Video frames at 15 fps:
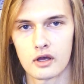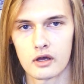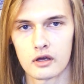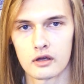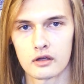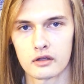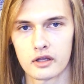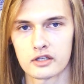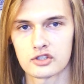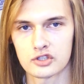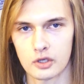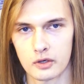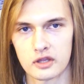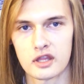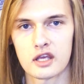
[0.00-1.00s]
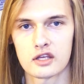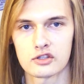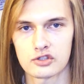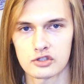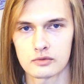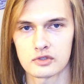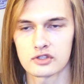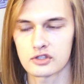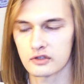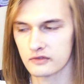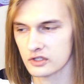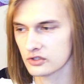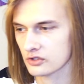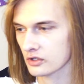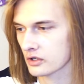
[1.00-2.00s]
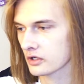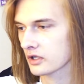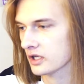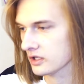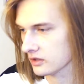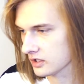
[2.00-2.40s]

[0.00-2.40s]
like showing the instruments of the song,